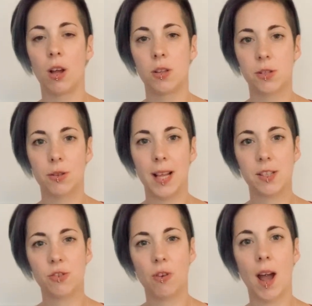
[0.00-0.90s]
So
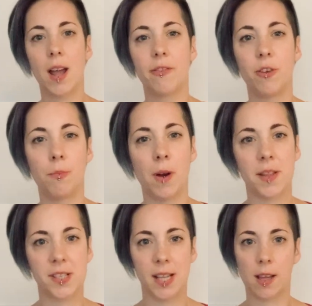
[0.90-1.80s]
let's try a few
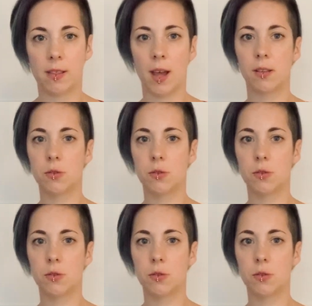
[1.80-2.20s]
breaths like that.